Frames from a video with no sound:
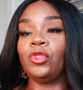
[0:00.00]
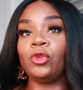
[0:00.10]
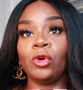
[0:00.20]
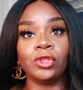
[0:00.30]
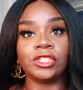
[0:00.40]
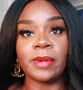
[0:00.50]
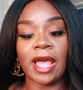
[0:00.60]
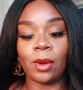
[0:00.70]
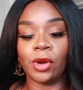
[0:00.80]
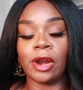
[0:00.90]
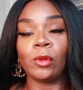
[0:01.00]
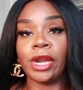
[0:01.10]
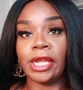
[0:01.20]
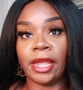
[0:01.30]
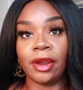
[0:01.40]
throw this bag when I'm
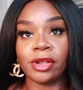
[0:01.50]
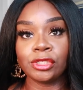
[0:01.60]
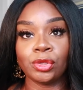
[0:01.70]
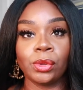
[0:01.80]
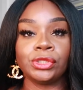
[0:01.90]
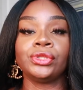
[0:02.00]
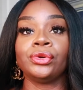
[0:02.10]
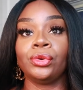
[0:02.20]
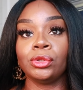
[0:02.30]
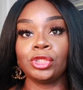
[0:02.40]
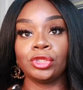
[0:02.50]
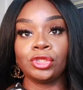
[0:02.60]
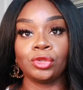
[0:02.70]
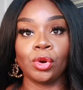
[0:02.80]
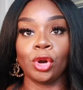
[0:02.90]
running errands, going to the grocery
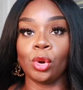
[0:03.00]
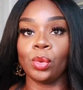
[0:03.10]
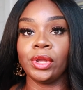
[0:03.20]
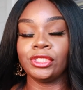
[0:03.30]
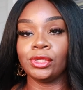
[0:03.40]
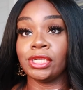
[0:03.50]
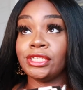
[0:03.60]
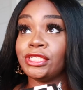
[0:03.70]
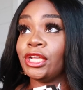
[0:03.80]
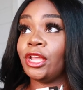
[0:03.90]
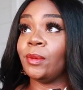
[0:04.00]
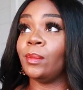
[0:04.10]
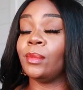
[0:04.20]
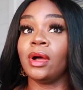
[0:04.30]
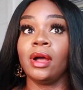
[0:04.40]
store, going to the
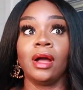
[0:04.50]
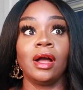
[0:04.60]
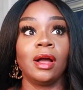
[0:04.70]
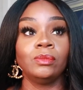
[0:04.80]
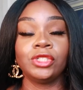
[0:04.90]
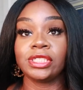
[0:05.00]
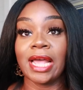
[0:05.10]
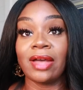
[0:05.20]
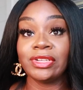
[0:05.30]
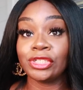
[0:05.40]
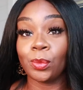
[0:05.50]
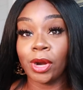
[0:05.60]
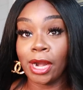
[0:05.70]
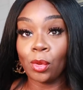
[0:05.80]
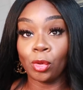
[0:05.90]
gym, um, just having to
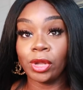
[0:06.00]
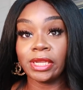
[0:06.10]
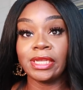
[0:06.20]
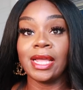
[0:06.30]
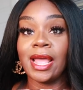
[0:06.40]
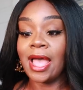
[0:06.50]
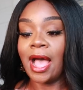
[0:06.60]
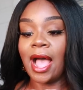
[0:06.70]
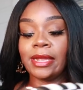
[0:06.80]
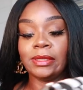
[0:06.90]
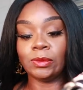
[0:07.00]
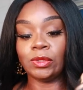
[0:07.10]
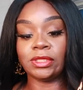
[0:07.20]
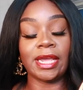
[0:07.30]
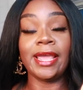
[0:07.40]
run out quickly. I
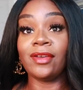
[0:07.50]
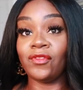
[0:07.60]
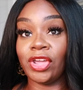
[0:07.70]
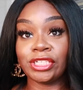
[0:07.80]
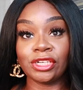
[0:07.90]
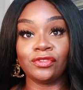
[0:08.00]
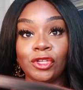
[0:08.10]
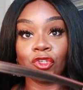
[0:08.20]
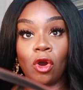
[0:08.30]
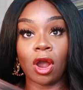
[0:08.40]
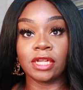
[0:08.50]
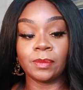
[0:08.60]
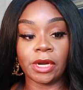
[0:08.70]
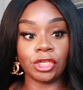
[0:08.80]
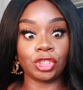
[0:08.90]
take advantage of this
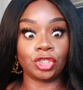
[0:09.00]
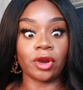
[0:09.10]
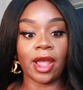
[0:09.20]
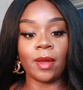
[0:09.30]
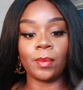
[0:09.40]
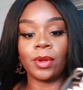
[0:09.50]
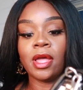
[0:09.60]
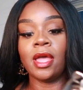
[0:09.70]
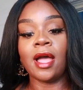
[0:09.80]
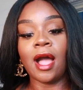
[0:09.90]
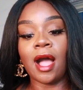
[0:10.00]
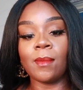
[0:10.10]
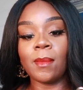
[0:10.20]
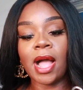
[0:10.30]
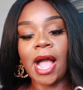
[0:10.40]
crossbody strap.
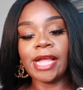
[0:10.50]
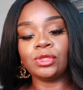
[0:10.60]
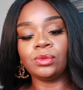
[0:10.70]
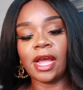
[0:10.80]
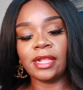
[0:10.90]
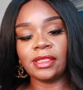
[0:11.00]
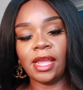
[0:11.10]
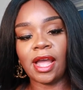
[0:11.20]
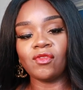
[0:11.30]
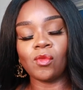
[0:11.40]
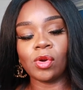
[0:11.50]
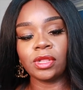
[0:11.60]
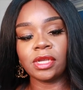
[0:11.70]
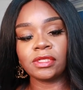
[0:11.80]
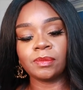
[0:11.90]
Um, I do not think I've worn
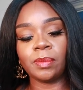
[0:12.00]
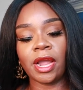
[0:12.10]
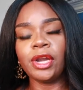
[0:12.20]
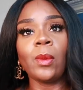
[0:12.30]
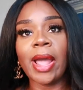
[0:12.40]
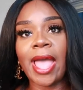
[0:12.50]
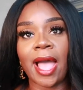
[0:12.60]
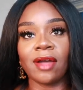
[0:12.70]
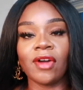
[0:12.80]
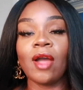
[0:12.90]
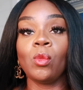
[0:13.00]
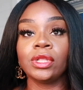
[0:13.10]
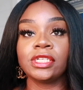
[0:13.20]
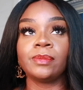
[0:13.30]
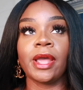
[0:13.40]
this bag. No, I have. I wore
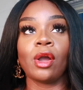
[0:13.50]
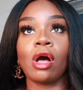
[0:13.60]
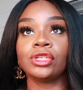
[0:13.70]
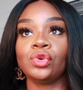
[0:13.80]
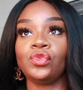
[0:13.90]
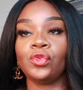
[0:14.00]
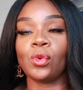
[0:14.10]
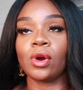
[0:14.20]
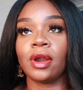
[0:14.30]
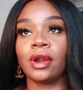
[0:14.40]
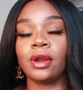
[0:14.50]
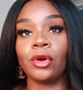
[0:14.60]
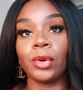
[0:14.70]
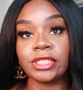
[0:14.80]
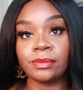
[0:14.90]
this bag also for
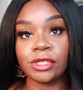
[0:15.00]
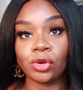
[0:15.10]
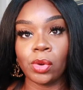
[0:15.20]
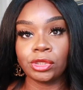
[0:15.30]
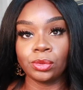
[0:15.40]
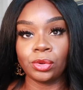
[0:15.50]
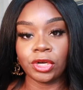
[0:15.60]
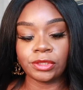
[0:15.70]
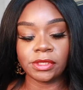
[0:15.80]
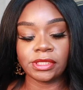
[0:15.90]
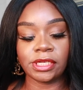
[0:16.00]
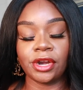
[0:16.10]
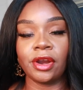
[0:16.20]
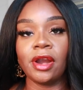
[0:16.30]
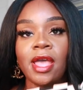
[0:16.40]
Christmas, going to a Christmas
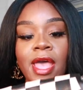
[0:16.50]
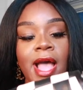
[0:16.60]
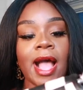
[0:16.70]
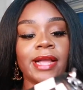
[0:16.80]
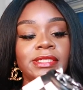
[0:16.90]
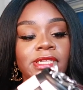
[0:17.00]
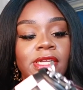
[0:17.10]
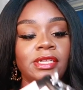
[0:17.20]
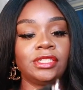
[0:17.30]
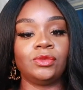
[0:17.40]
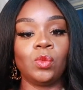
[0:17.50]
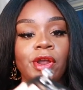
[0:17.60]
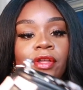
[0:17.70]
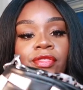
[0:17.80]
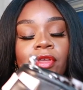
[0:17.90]
dinner. I did
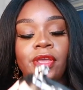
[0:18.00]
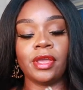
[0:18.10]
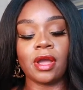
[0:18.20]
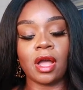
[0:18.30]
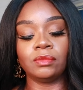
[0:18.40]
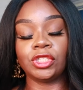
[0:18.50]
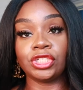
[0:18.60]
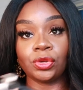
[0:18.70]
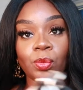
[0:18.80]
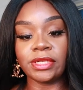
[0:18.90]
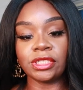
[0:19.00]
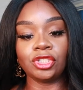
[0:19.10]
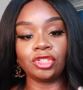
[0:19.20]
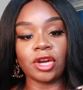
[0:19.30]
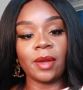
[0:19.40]
wear the, um, just the resin
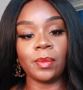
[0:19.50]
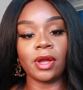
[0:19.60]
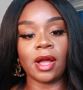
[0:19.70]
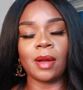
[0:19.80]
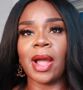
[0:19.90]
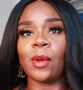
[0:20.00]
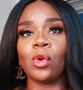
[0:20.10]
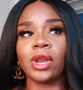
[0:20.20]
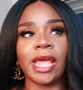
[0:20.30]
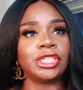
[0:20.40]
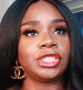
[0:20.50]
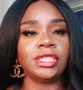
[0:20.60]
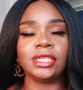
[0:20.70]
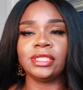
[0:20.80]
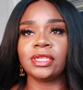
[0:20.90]
strap. Um, I wore like
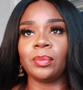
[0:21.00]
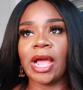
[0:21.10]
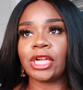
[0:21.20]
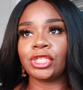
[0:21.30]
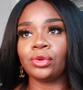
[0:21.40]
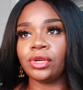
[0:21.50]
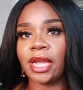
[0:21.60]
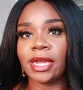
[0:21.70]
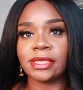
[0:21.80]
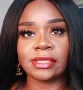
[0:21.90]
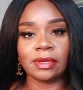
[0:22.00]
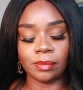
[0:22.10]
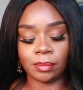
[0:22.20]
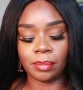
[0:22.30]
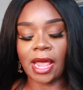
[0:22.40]
jeans, a black turtleneck, and
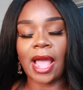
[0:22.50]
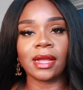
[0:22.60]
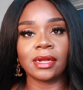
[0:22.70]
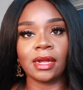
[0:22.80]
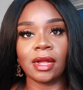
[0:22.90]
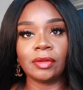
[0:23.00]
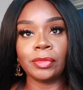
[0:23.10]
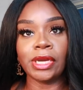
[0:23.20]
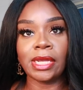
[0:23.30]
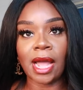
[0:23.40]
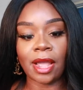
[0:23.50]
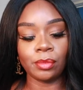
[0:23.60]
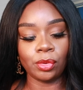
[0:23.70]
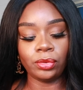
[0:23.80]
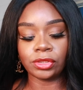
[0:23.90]
some black um, knee-high
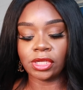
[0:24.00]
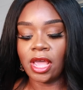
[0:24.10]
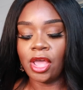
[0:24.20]
boots,